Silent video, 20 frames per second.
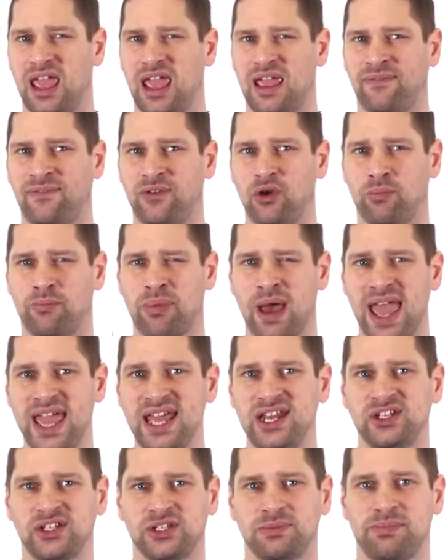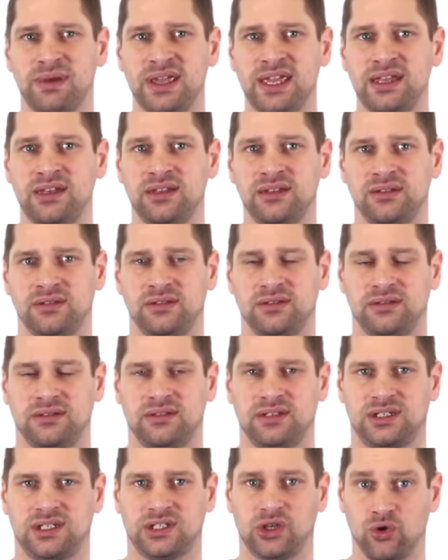if your page speed
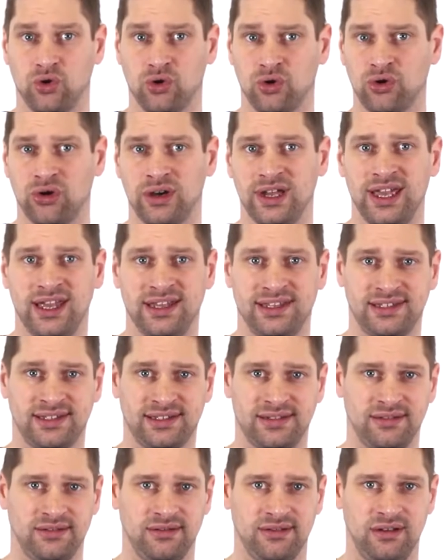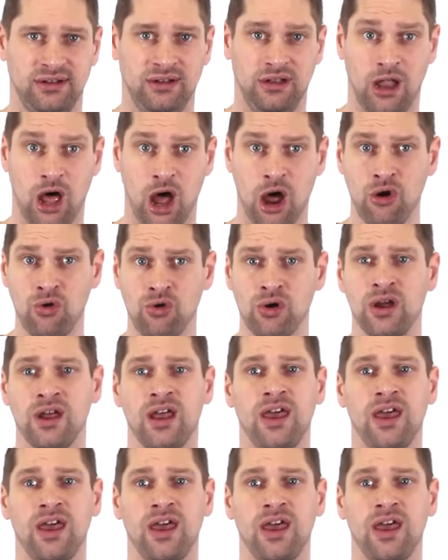score is low,